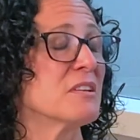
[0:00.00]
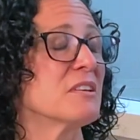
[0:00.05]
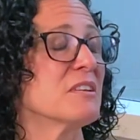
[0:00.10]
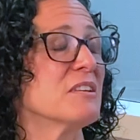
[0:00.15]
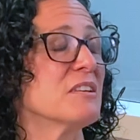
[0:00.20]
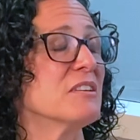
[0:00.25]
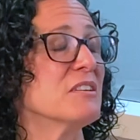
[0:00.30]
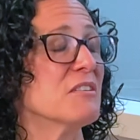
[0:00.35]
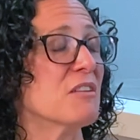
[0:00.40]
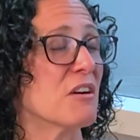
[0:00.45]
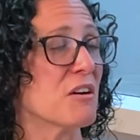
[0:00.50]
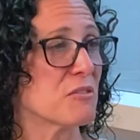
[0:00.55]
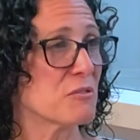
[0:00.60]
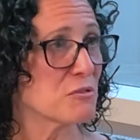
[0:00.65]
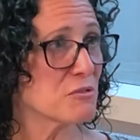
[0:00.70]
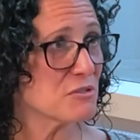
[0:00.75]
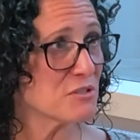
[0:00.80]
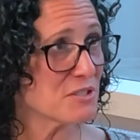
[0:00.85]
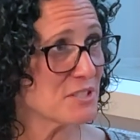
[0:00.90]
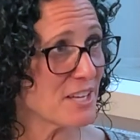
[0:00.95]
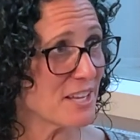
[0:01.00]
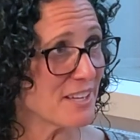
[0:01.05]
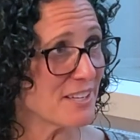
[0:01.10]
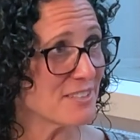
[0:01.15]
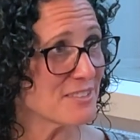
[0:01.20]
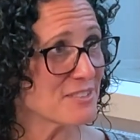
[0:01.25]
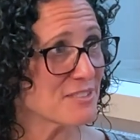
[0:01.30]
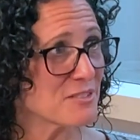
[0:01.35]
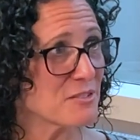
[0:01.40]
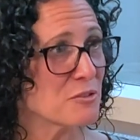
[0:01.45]
In other
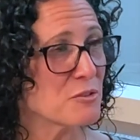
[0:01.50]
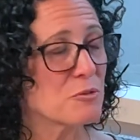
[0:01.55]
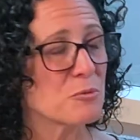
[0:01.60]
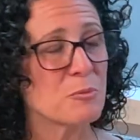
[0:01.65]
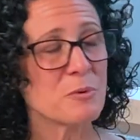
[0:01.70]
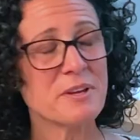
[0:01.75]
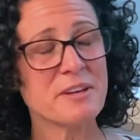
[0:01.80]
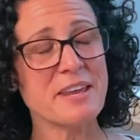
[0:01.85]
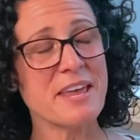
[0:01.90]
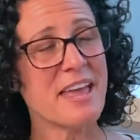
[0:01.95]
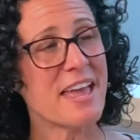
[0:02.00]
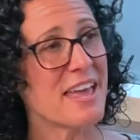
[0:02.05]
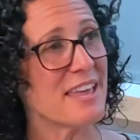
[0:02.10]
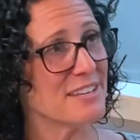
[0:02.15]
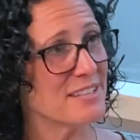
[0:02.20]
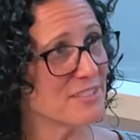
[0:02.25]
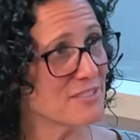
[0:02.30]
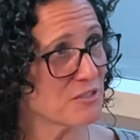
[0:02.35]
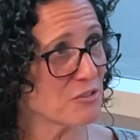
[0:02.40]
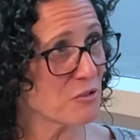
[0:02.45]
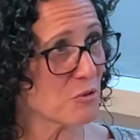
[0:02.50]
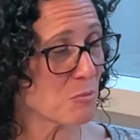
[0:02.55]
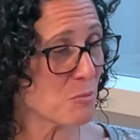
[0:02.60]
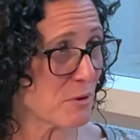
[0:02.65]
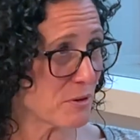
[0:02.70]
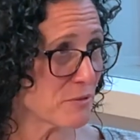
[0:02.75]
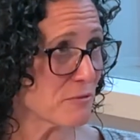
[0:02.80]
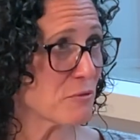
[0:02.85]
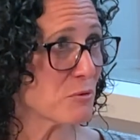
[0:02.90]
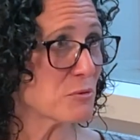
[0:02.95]
states, when any single
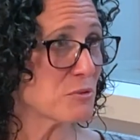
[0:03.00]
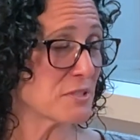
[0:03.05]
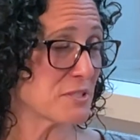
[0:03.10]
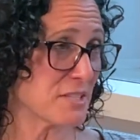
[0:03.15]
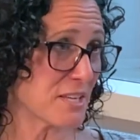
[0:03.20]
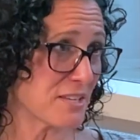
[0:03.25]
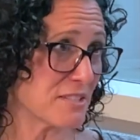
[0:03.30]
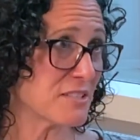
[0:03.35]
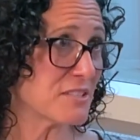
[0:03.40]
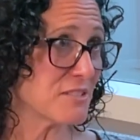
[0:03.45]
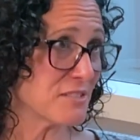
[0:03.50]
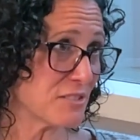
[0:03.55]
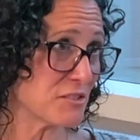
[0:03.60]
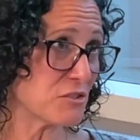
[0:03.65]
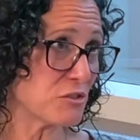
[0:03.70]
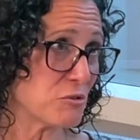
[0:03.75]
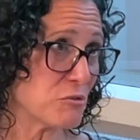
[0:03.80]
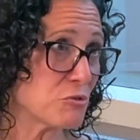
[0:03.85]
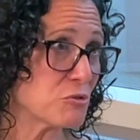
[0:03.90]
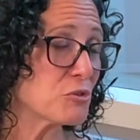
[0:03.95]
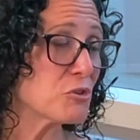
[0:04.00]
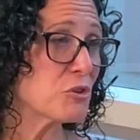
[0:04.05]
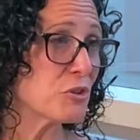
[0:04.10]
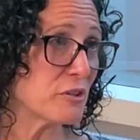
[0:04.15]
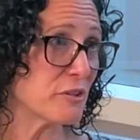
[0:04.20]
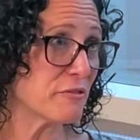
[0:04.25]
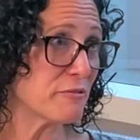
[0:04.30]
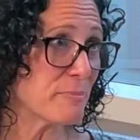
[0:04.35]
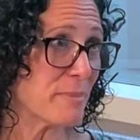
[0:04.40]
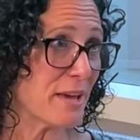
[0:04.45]
one of those attendance issues could
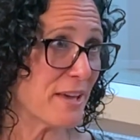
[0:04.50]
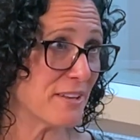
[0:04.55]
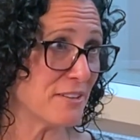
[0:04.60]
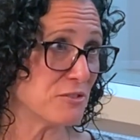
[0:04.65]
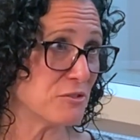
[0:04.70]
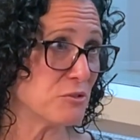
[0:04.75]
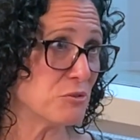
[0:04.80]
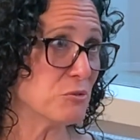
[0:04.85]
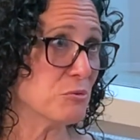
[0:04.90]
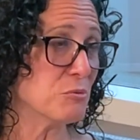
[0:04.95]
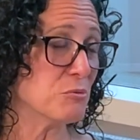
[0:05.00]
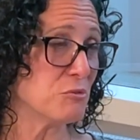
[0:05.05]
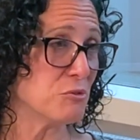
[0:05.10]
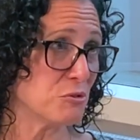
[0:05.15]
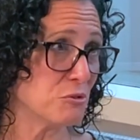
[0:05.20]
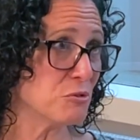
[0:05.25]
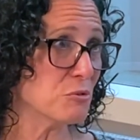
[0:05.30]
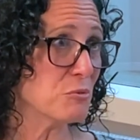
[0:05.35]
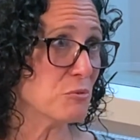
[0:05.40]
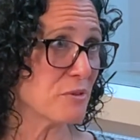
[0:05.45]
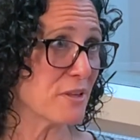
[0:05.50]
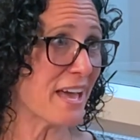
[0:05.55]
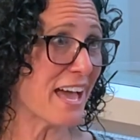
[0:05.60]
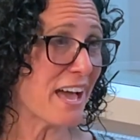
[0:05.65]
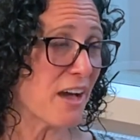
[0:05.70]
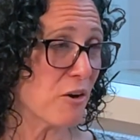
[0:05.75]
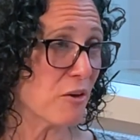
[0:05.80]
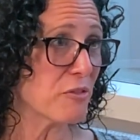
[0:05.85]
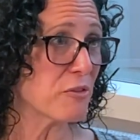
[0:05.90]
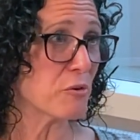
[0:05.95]
have been due to the
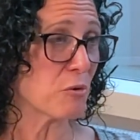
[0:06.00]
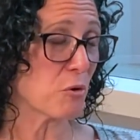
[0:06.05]
health, right. their